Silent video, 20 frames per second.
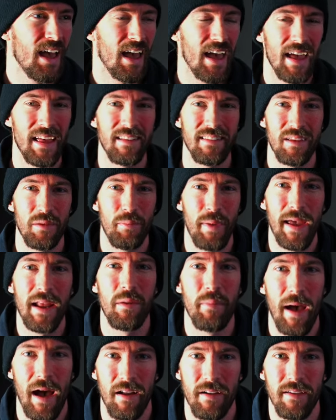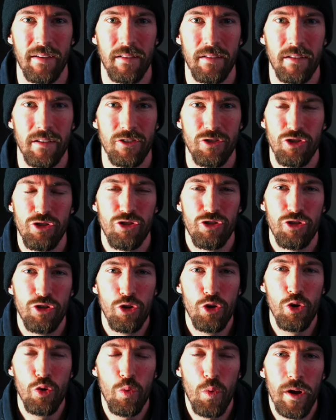and debate about it? Just
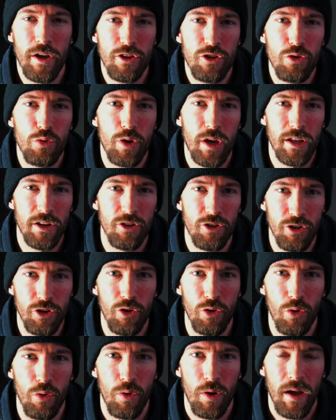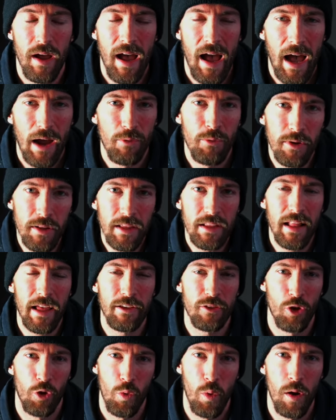do what you can do. I really
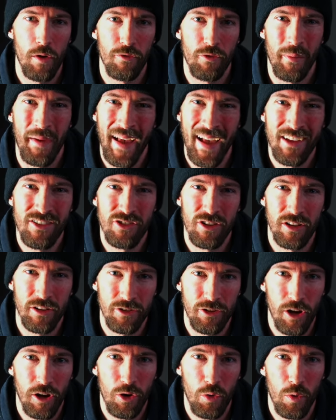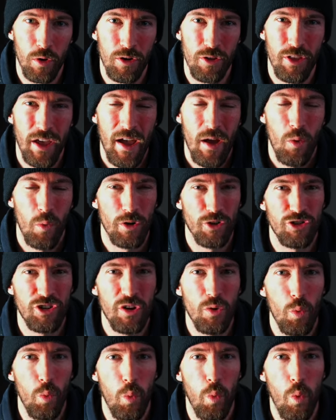like the quote from Angela Duckworth, where
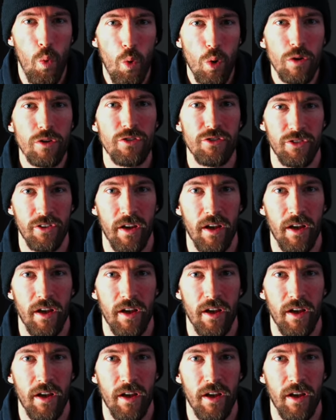she warns